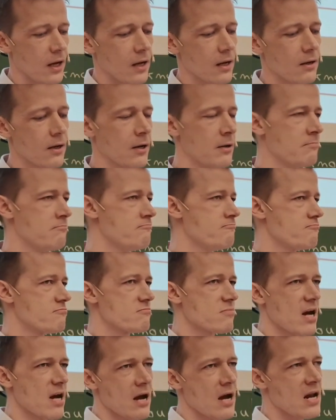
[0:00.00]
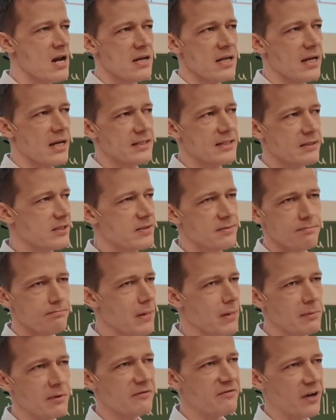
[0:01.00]
And that's
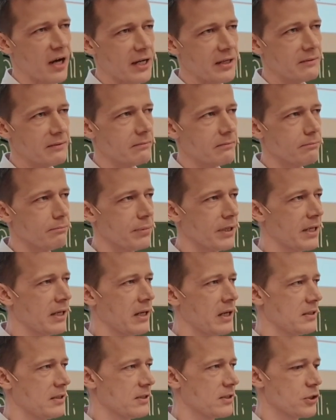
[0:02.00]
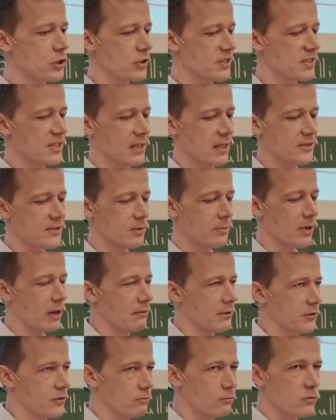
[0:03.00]
maybe fine, but it's just
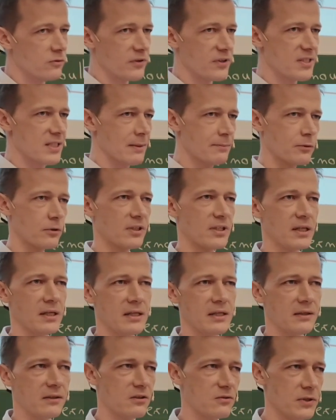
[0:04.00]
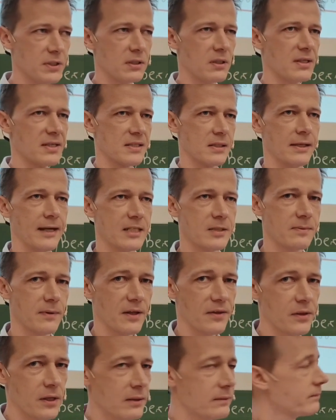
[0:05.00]
customary to move it separately and treat it as an extra
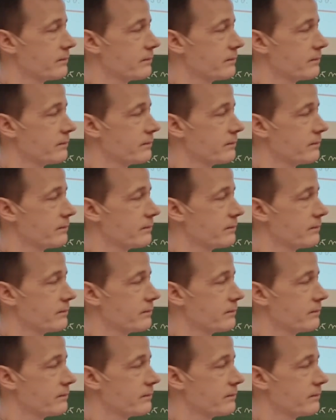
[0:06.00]
thing,